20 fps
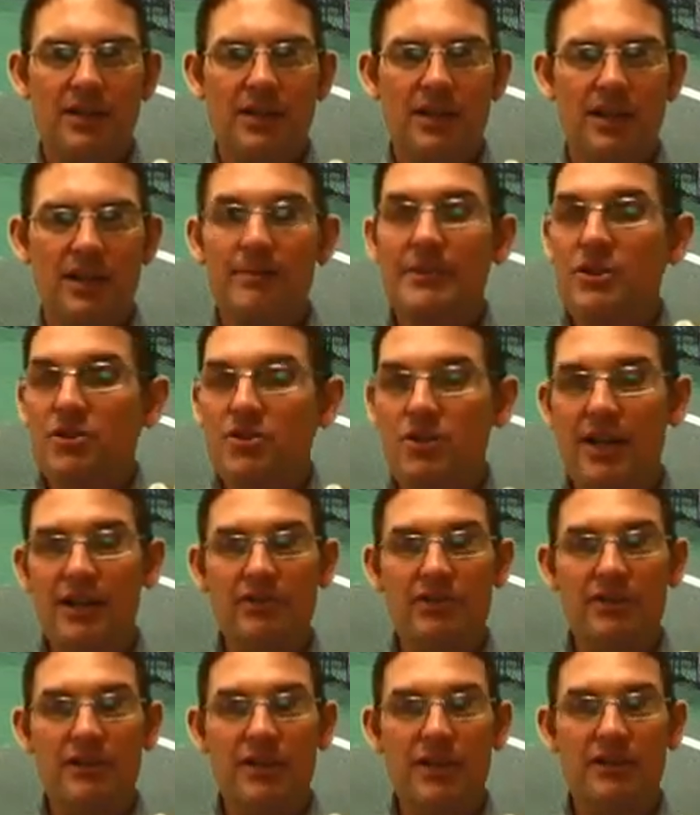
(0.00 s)
I've been trying
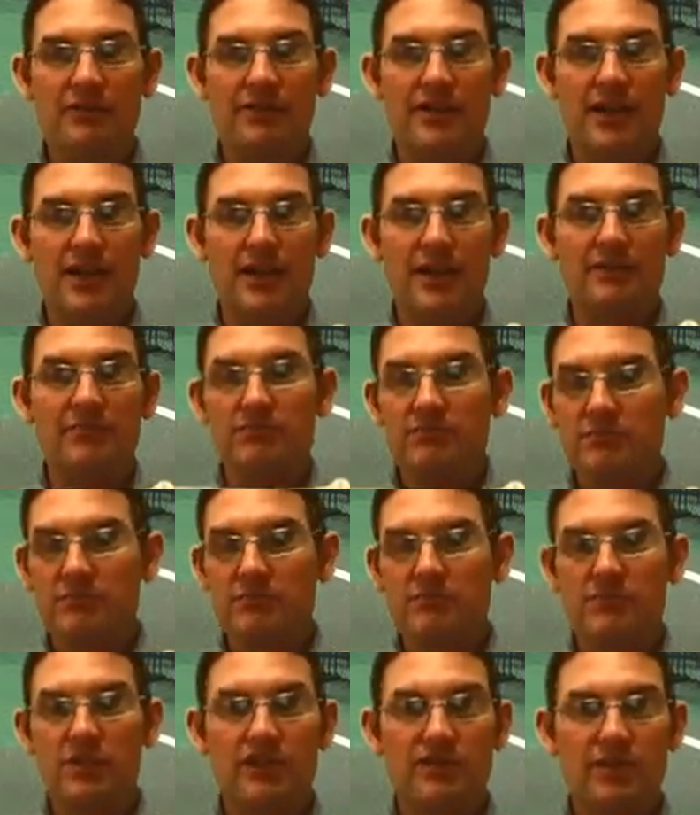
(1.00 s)
to identify
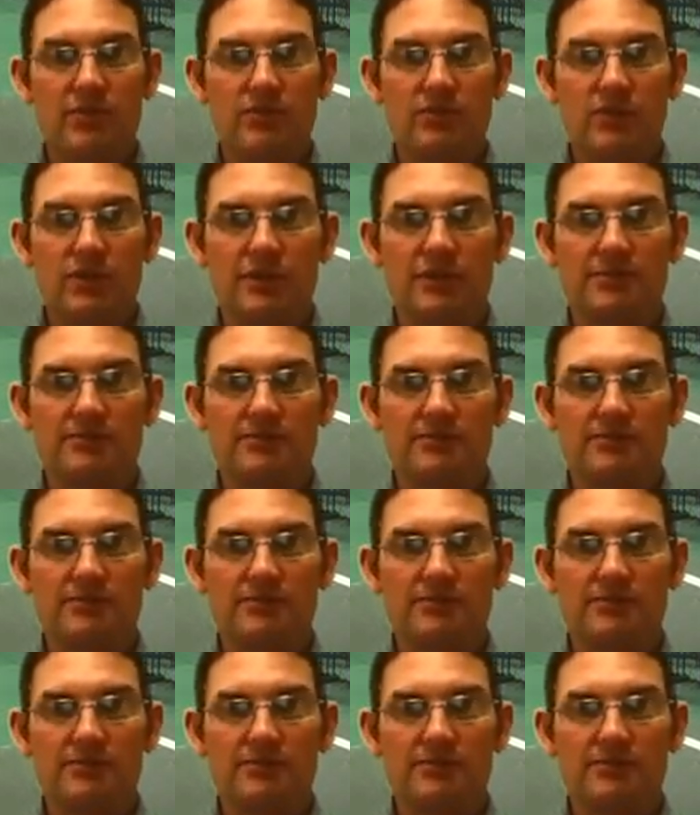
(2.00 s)
does it work.